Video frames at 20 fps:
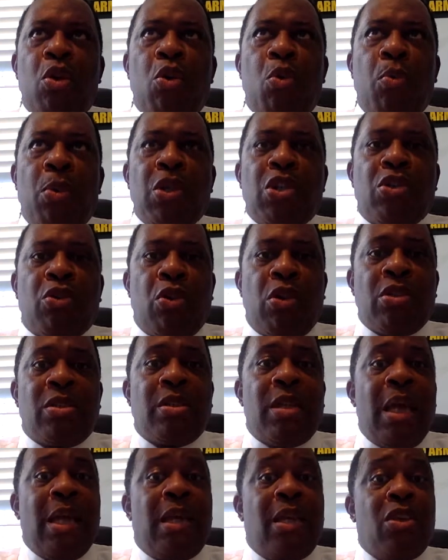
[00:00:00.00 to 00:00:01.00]
we start
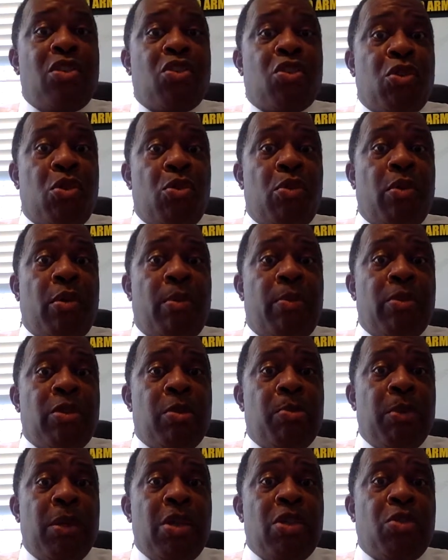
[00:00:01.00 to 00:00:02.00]
taking score,
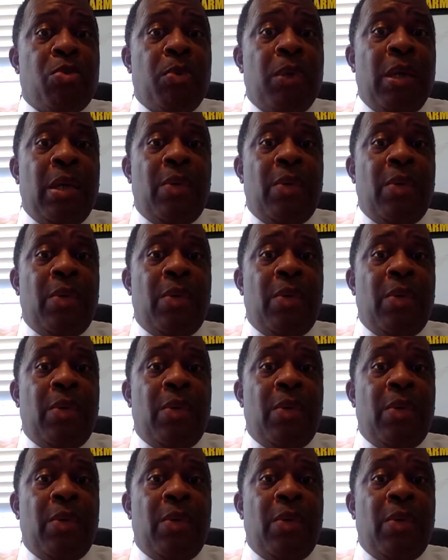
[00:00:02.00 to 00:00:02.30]
which means